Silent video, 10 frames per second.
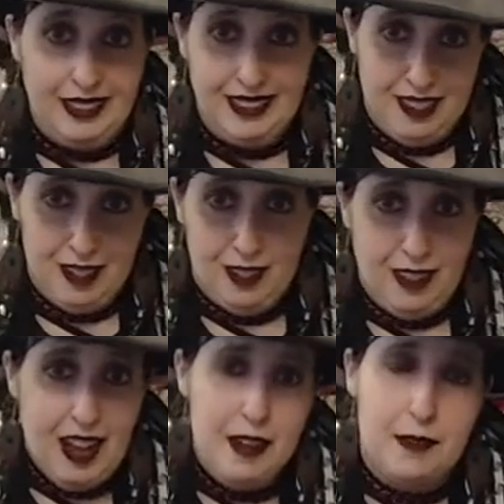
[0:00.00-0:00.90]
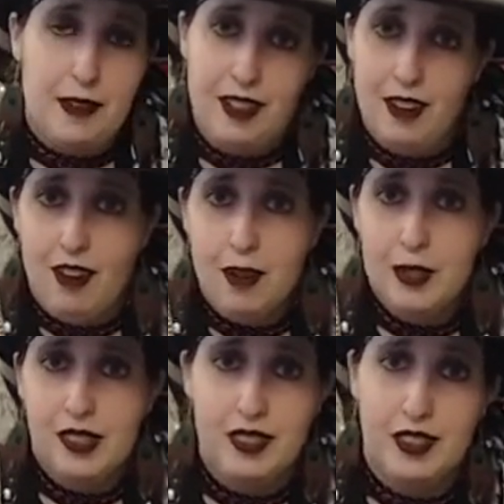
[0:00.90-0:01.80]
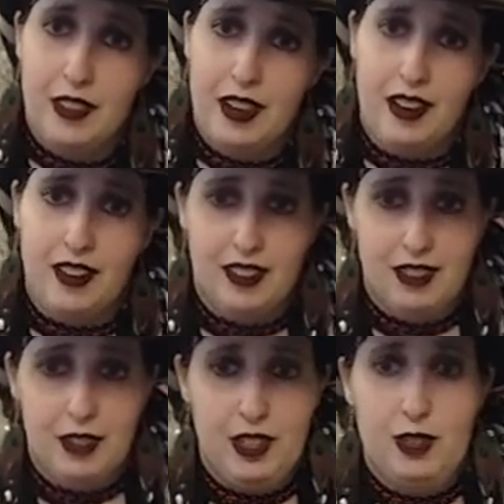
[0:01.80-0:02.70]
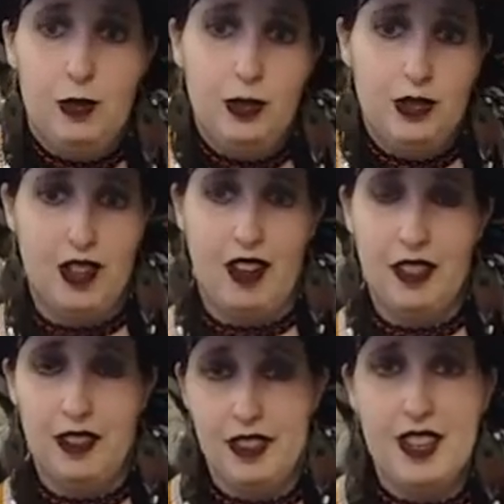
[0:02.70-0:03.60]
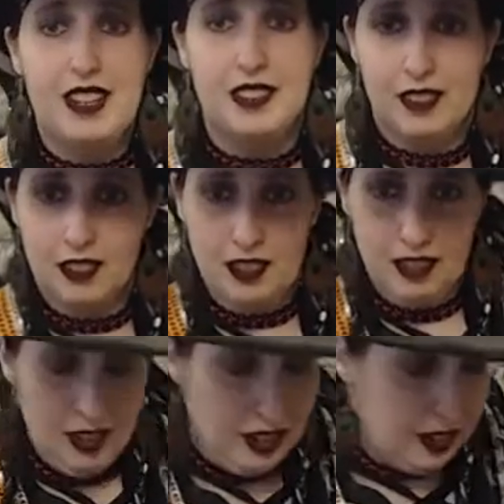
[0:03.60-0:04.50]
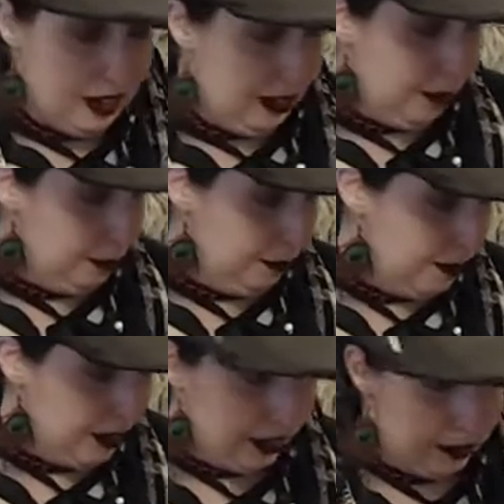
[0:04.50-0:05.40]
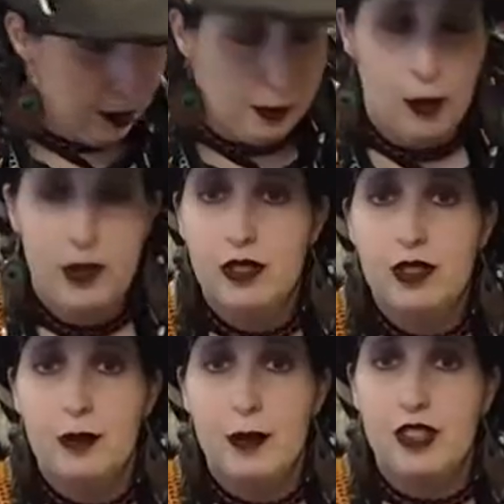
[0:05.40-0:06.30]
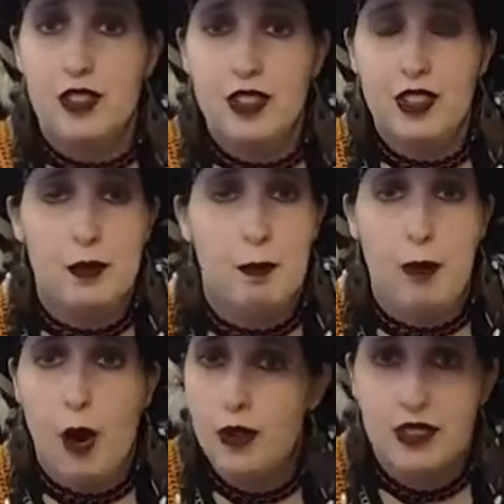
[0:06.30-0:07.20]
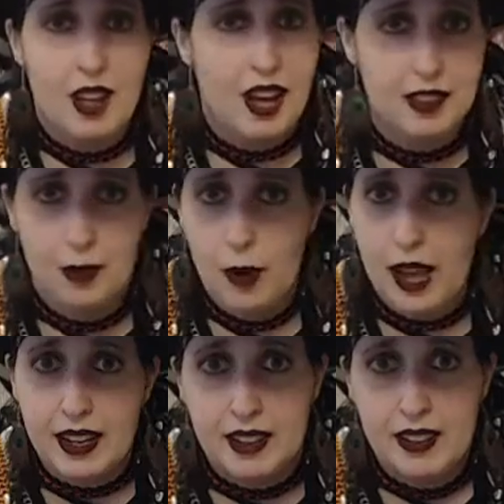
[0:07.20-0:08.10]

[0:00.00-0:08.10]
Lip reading: you're alive and your armor's still there. You can use other things. If you're a bow user, make sure that your bow is not in the way.